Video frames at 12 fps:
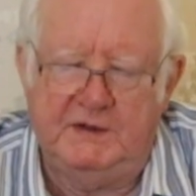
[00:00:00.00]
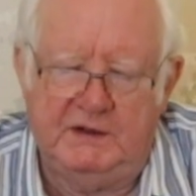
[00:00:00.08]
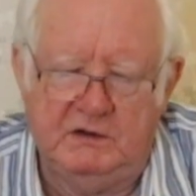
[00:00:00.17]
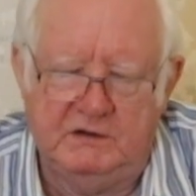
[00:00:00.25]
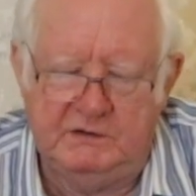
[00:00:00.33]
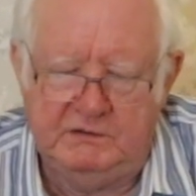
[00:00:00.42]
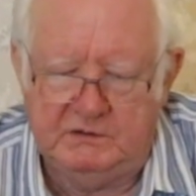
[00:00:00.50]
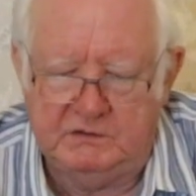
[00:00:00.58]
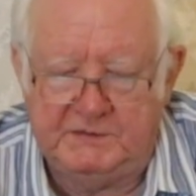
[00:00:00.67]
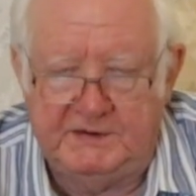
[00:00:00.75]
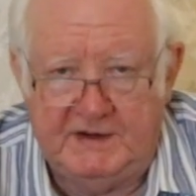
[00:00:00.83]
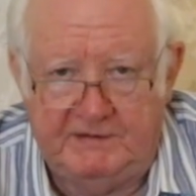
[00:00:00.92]
be England.
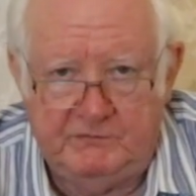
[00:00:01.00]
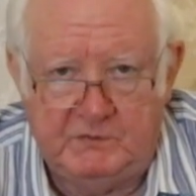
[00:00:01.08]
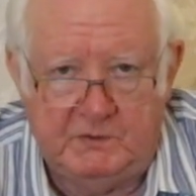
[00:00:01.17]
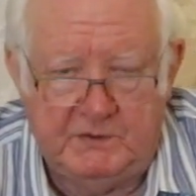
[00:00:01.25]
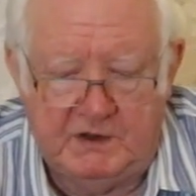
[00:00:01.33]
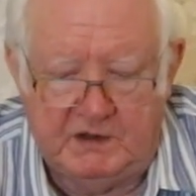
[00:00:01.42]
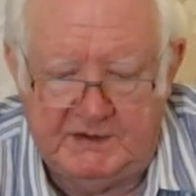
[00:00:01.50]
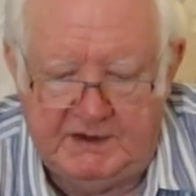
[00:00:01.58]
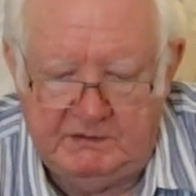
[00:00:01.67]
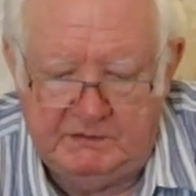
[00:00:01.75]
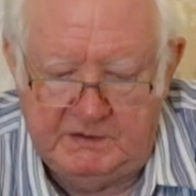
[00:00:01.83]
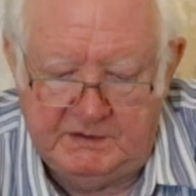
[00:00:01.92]
Could be Devon, where we are
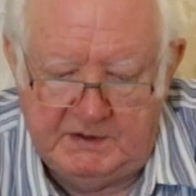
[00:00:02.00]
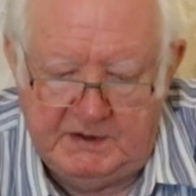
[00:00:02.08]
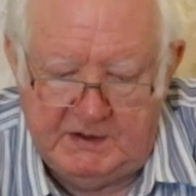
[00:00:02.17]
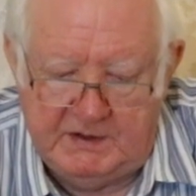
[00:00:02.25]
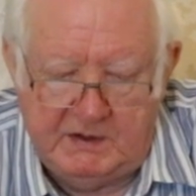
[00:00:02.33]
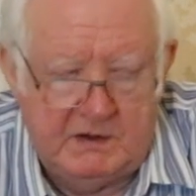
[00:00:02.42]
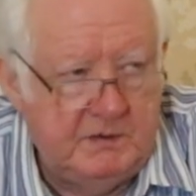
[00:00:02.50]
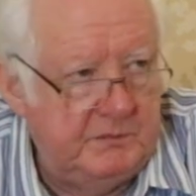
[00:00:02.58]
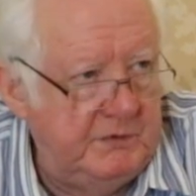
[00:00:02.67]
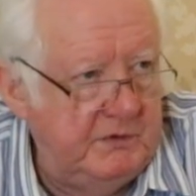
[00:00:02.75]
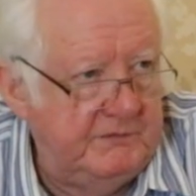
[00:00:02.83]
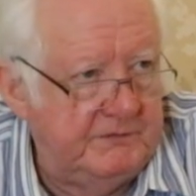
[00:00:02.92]
now.
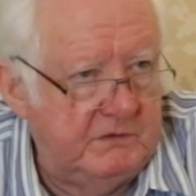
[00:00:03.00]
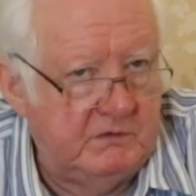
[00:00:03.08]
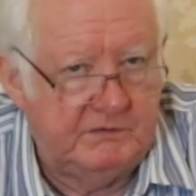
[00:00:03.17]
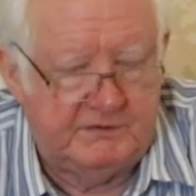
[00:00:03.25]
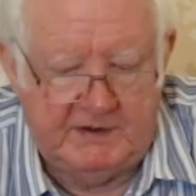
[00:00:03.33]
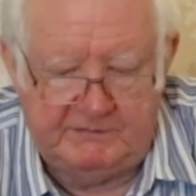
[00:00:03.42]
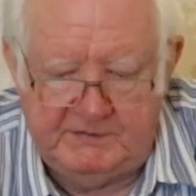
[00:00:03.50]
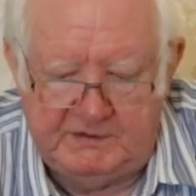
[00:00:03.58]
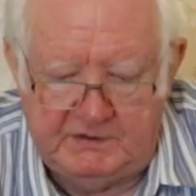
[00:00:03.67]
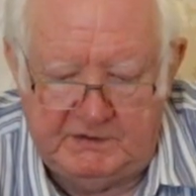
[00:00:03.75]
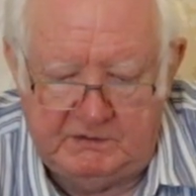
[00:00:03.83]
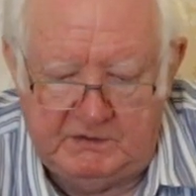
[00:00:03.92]
Beautiful North Devon
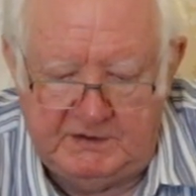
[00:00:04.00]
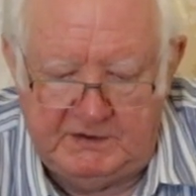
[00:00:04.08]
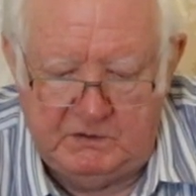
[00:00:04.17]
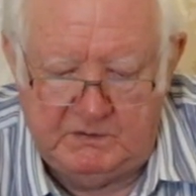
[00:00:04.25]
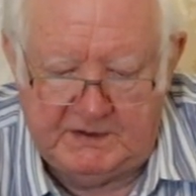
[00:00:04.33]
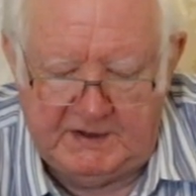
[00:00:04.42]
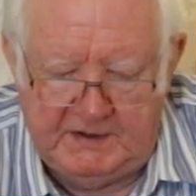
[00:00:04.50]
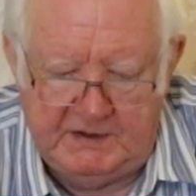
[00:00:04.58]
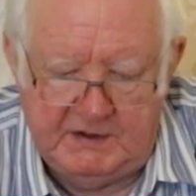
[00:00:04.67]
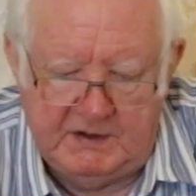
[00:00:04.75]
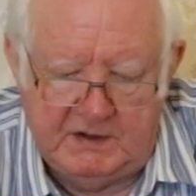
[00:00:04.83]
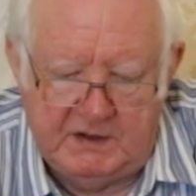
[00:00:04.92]
in the UK.
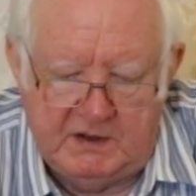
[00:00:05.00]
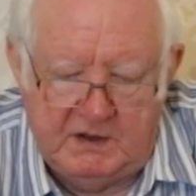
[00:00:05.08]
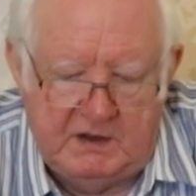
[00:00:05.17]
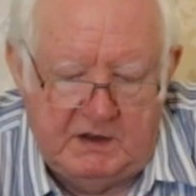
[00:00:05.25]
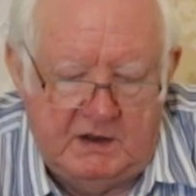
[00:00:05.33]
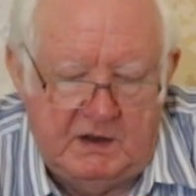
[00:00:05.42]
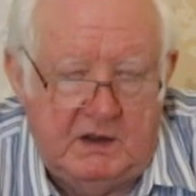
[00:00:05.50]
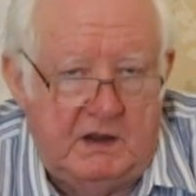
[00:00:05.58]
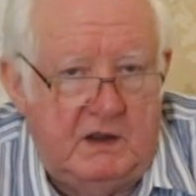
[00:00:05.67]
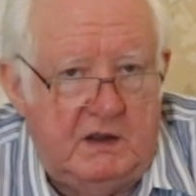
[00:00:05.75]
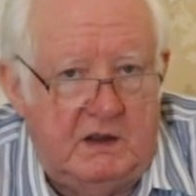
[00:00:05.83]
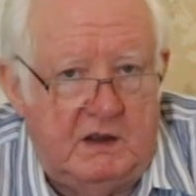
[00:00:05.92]

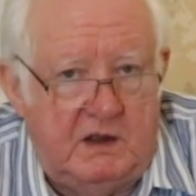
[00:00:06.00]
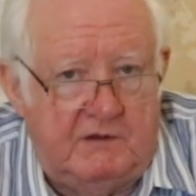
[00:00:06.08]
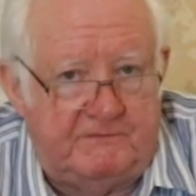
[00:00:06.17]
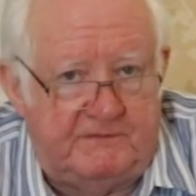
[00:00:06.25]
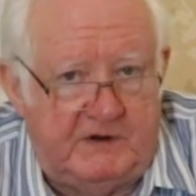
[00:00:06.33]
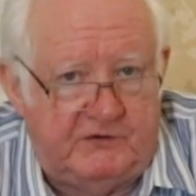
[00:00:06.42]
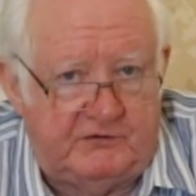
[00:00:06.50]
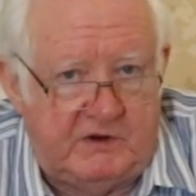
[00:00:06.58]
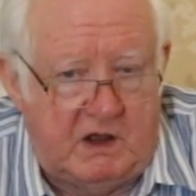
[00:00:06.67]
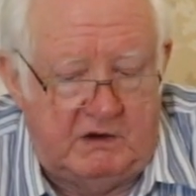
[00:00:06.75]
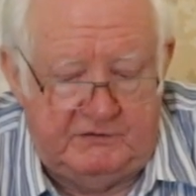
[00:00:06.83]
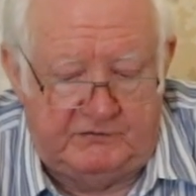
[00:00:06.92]
A fresh
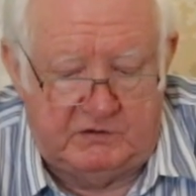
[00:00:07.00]
start is